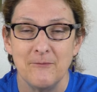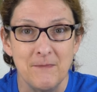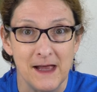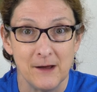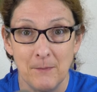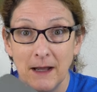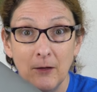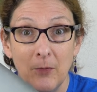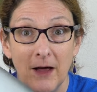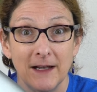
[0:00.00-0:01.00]
Make a
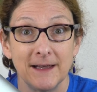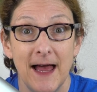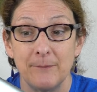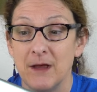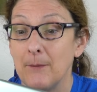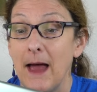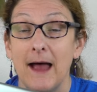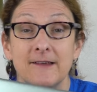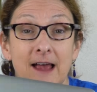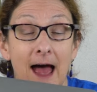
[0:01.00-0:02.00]
metal-bodied laptop
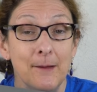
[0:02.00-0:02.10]
as